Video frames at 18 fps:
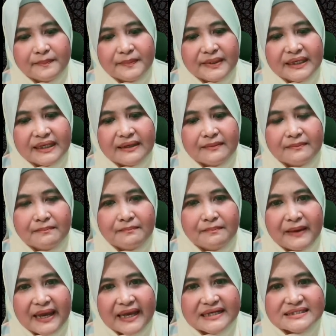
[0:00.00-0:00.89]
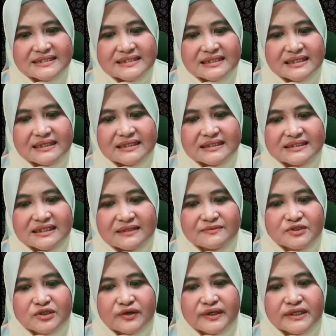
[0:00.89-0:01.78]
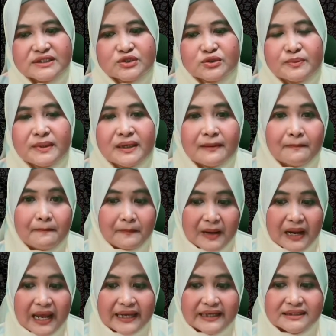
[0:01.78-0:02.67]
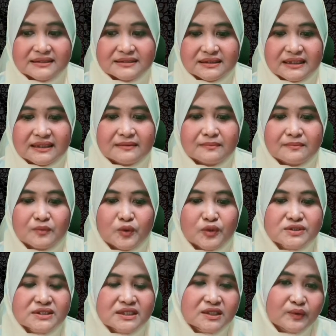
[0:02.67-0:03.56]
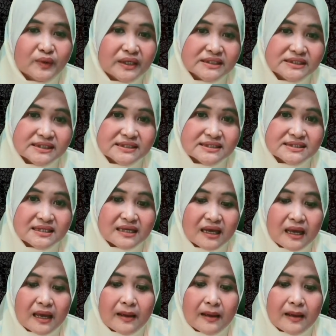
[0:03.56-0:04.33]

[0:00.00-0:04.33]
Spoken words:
be best leadership theory to be applied in most situations,